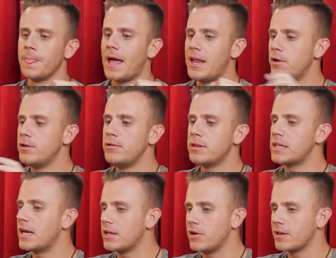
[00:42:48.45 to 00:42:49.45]
I know you
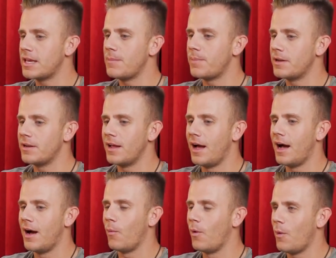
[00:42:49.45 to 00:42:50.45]
said you're keeping,
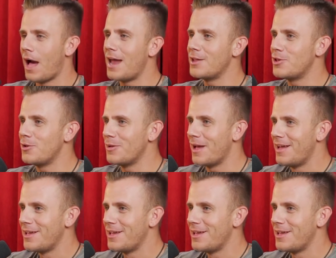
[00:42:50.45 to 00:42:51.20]
you